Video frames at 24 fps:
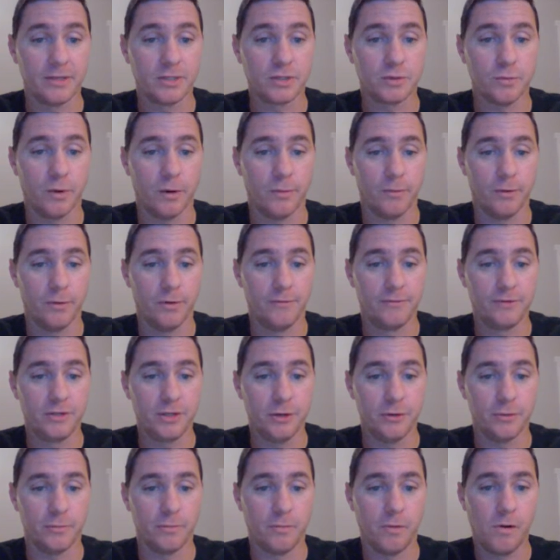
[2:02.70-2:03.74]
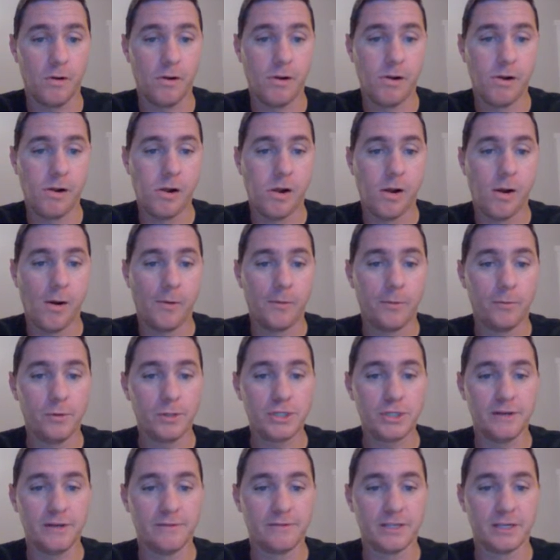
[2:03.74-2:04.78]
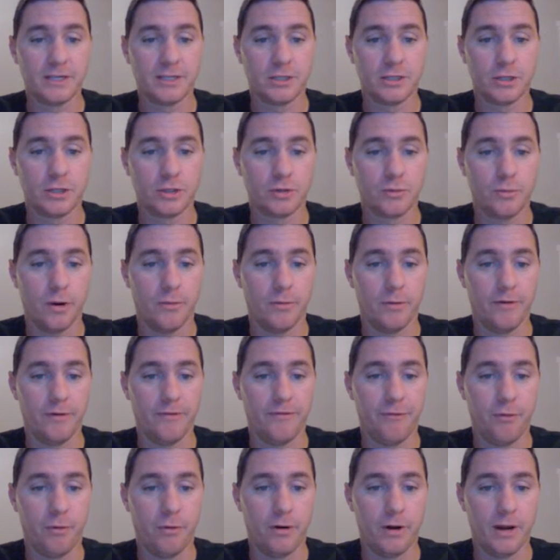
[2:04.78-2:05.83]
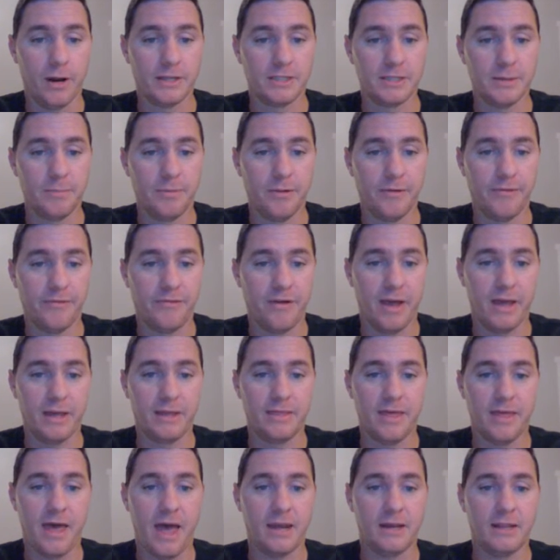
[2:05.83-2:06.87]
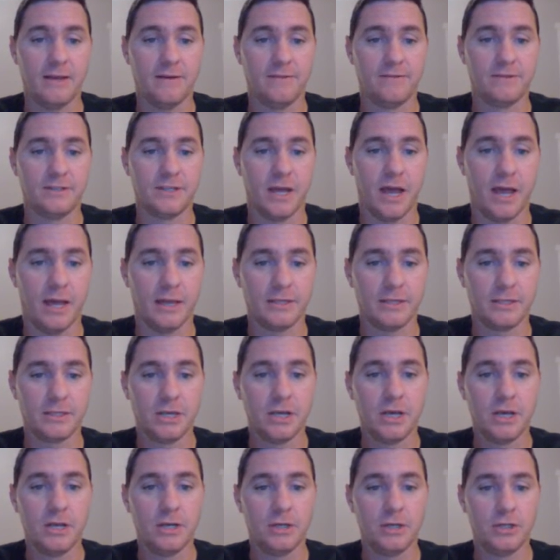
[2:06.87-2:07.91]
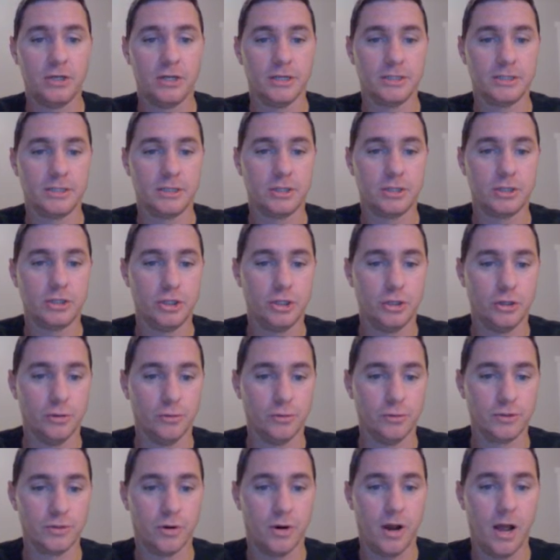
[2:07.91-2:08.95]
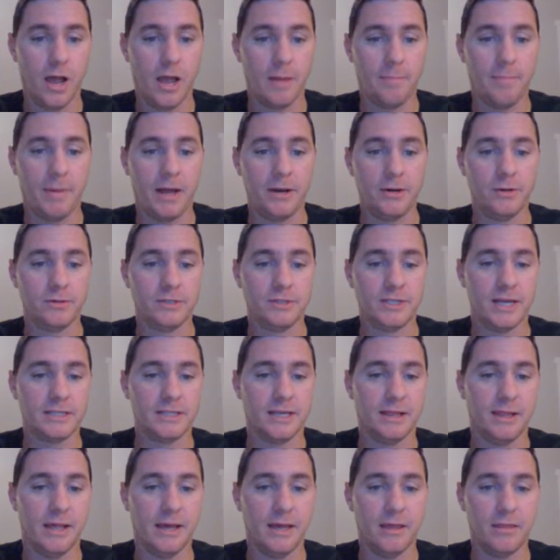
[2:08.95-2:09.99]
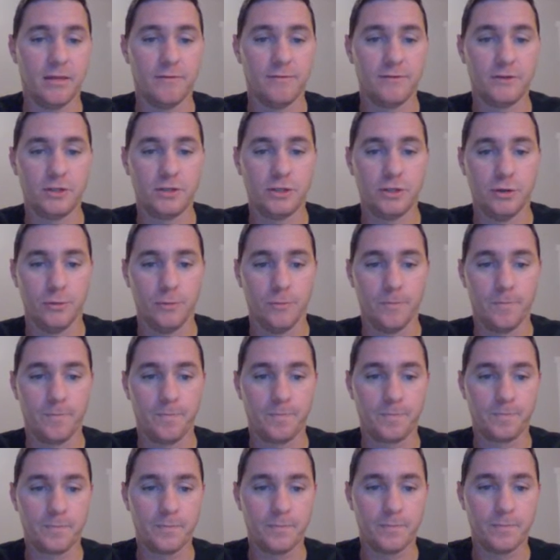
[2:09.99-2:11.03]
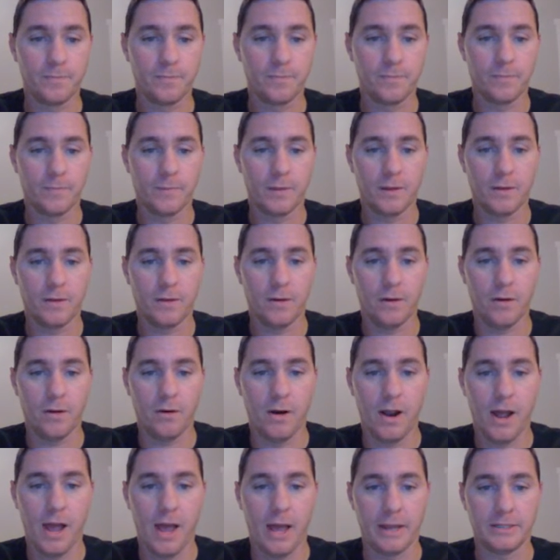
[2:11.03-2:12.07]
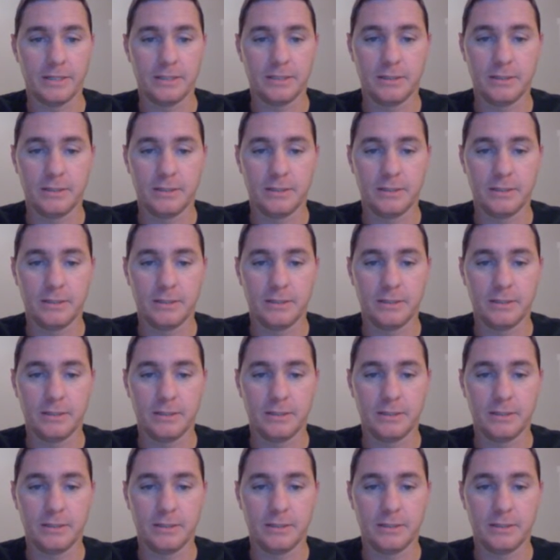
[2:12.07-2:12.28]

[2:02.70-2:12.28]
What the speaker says: the square root of 2, which gives us the square root of 4, and simplifying that gives us just 2. So our hypotenuse has a length of 2. All right.